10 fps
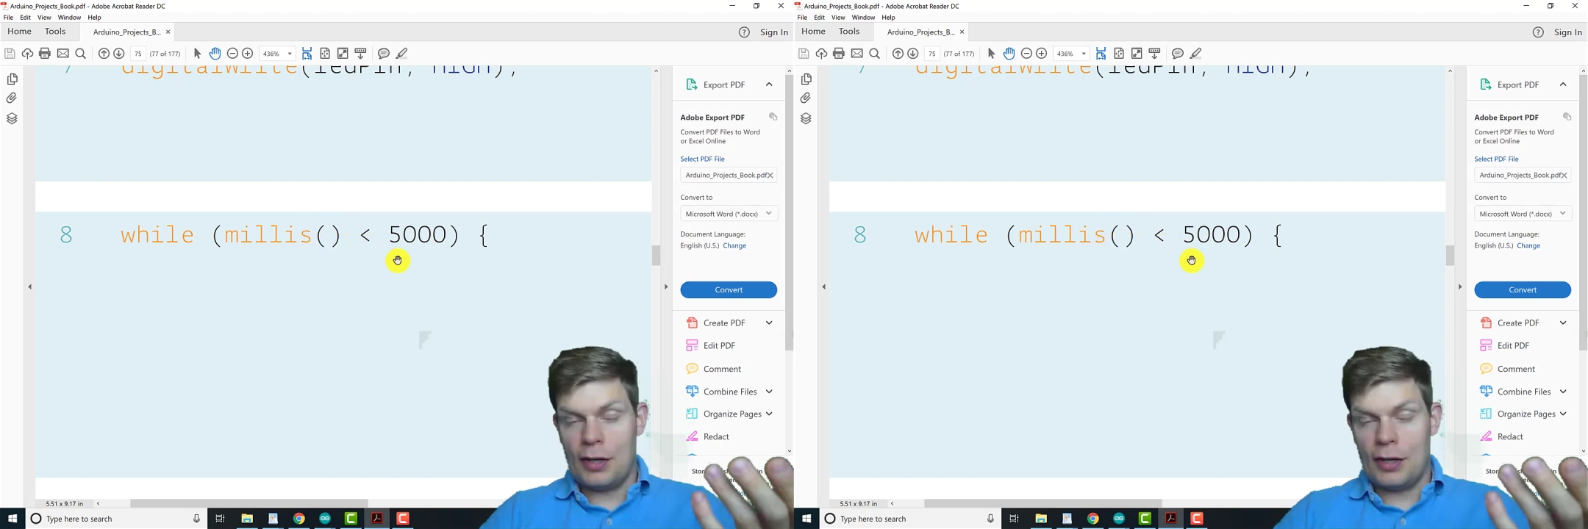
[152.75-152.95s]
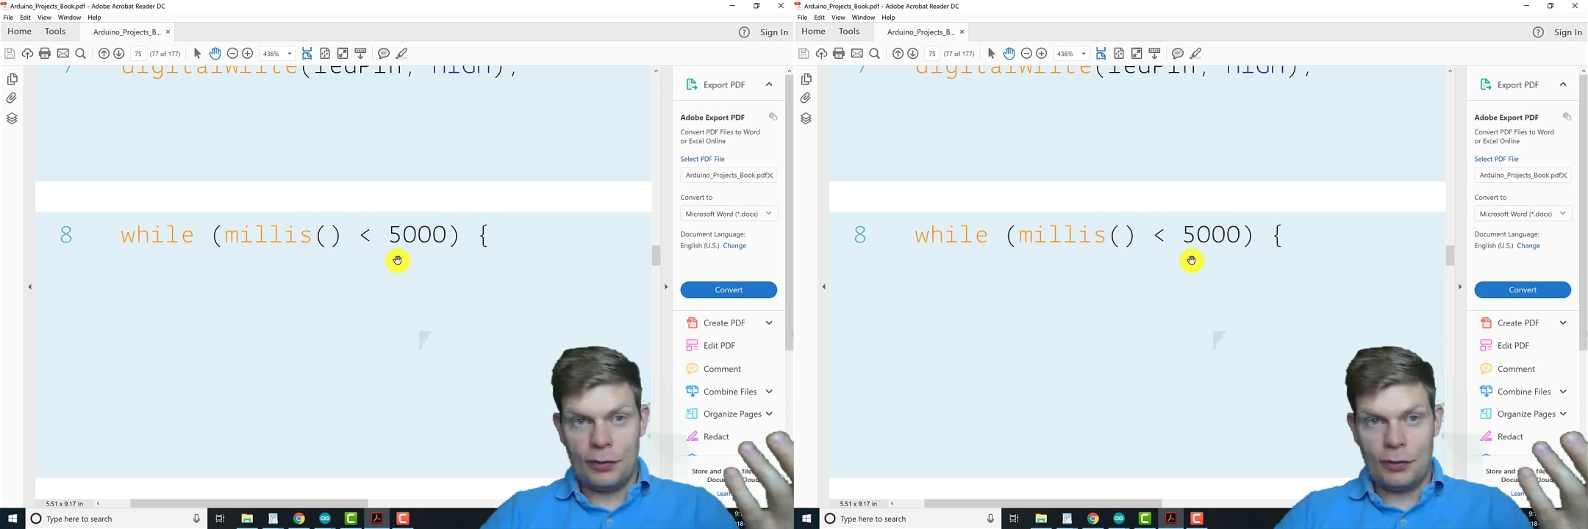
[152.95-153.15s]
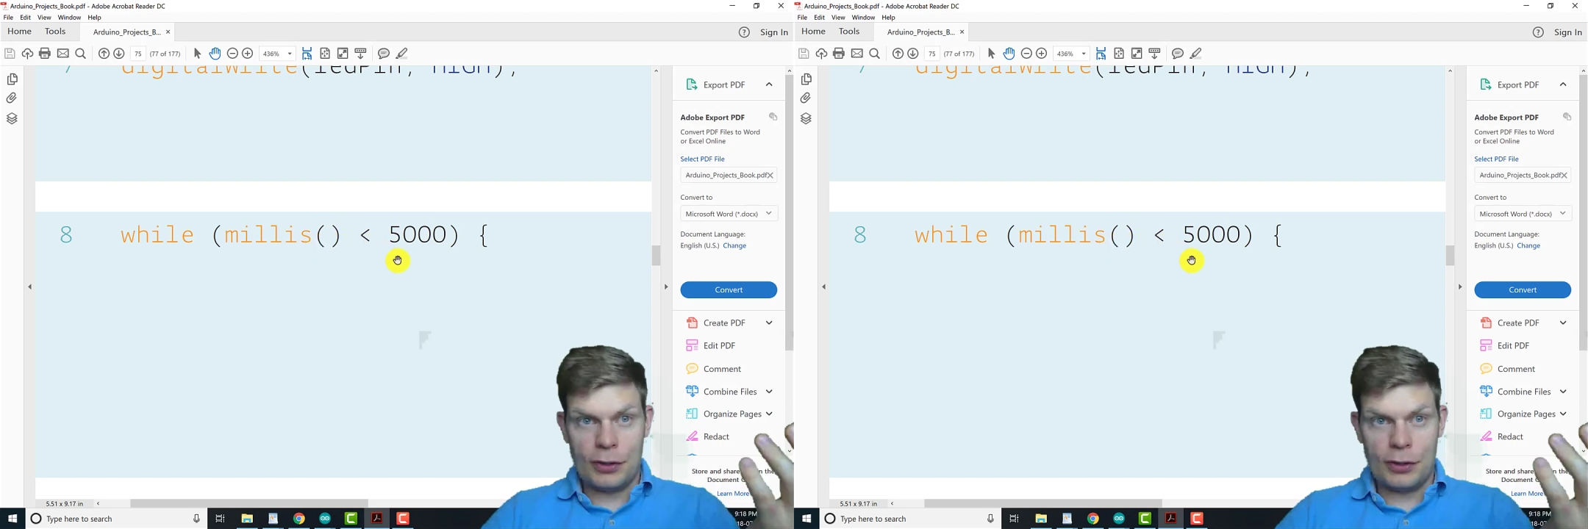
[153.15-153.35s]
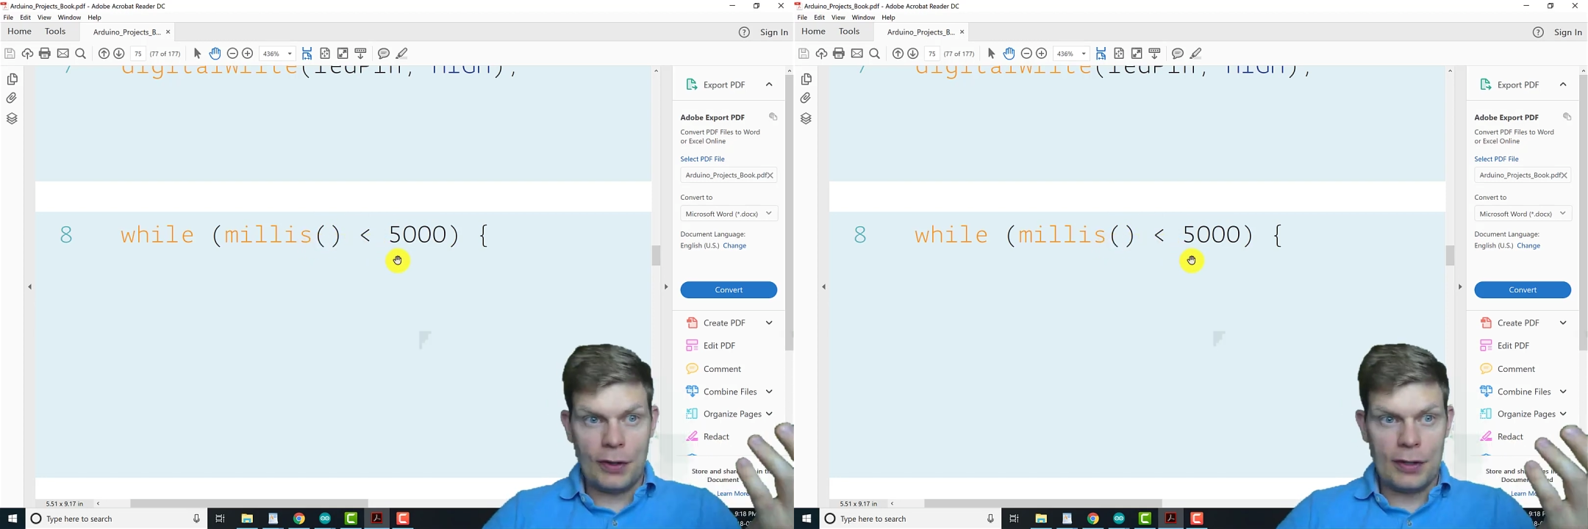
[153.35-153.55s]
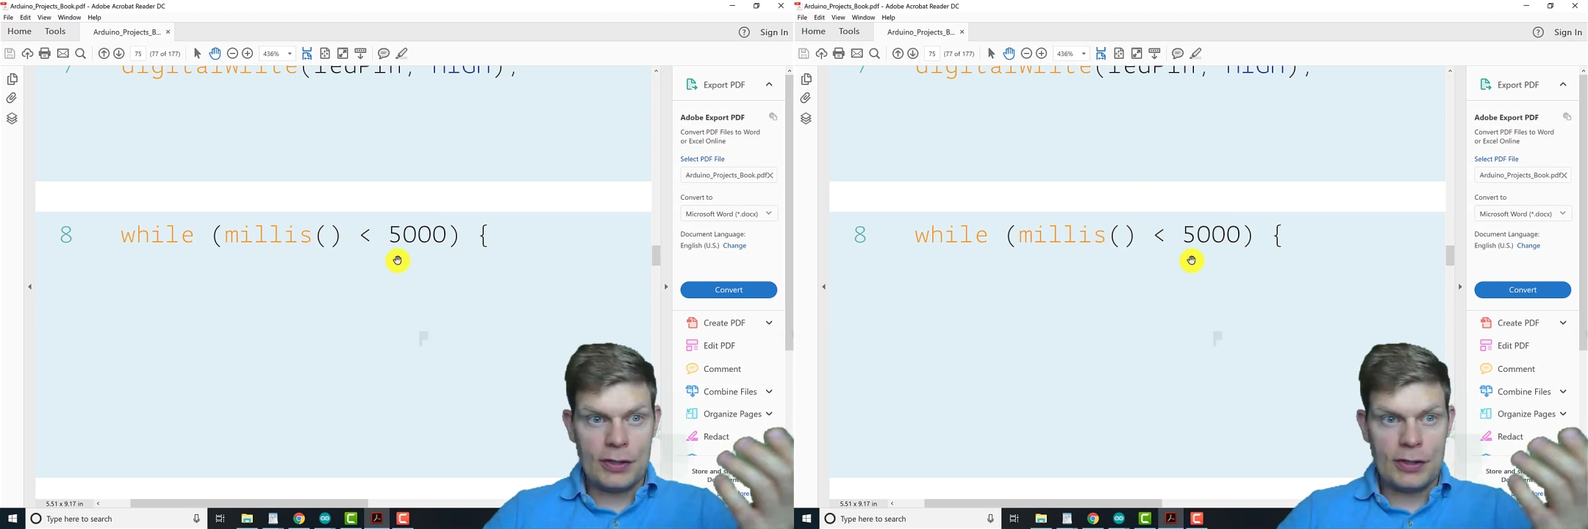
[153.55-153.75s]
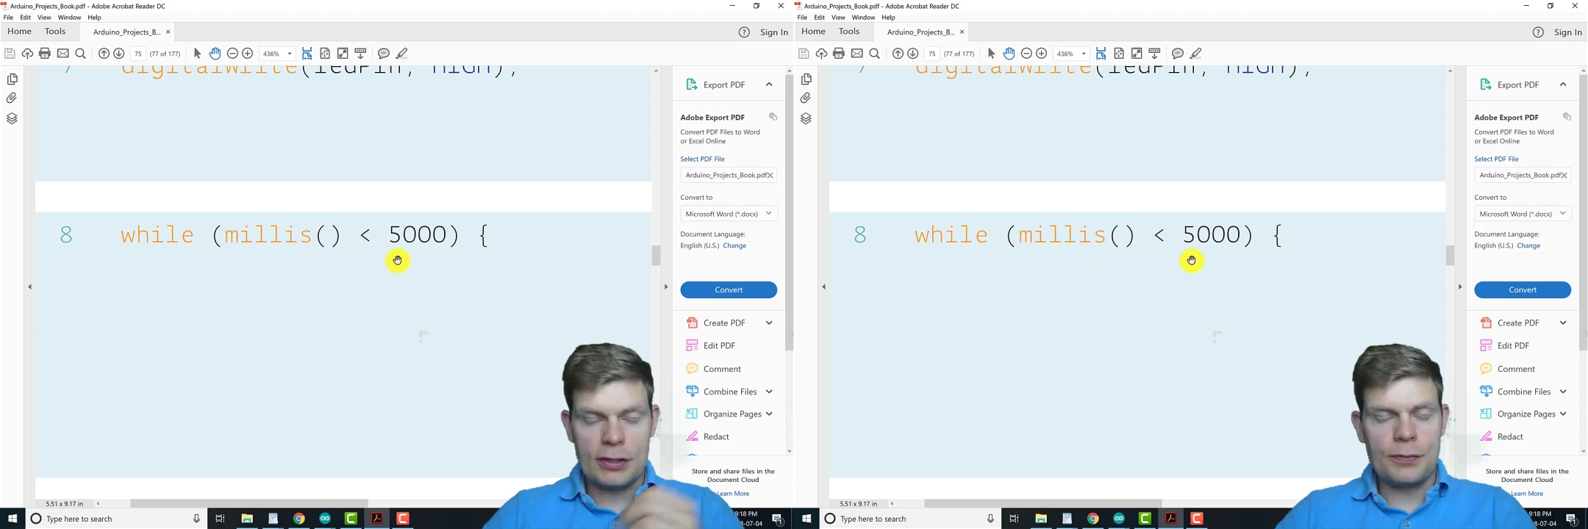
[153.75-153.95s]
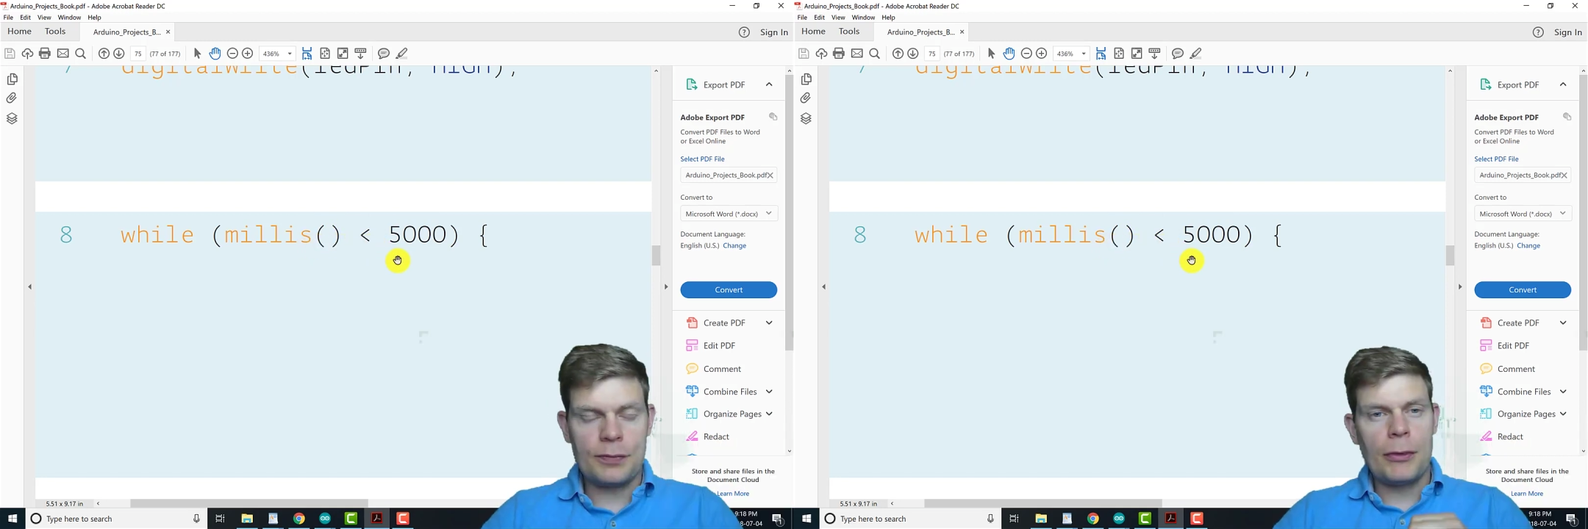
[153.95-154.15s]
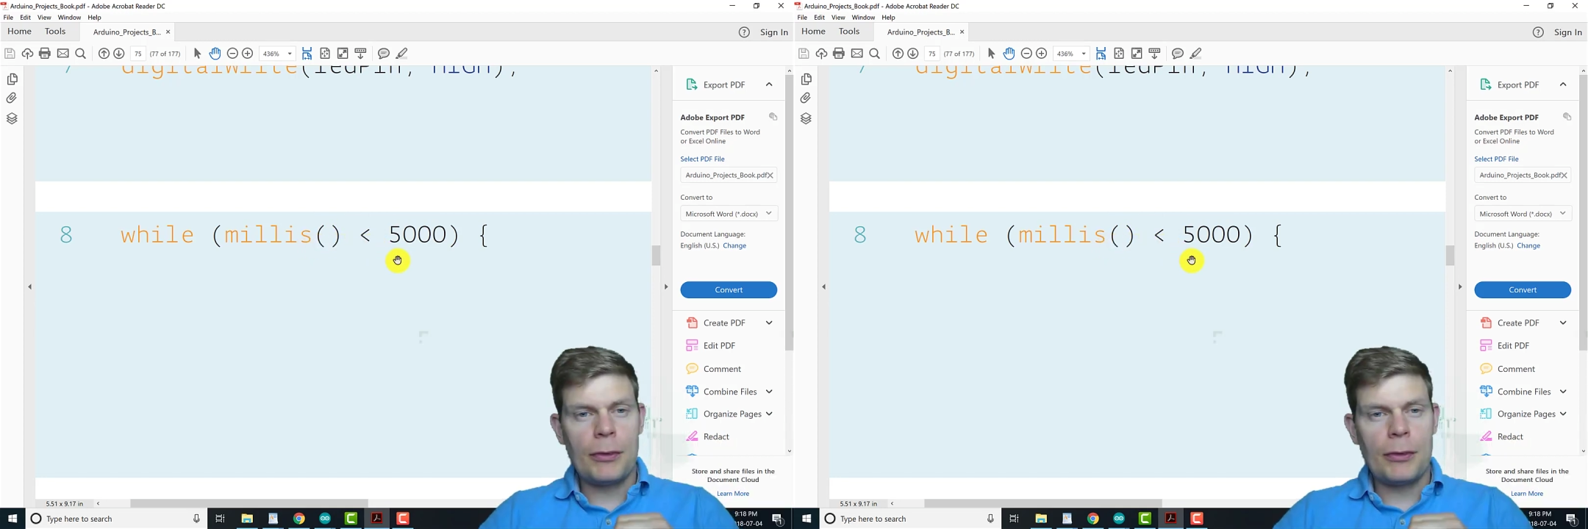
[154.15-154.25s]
after the first 5 seconds.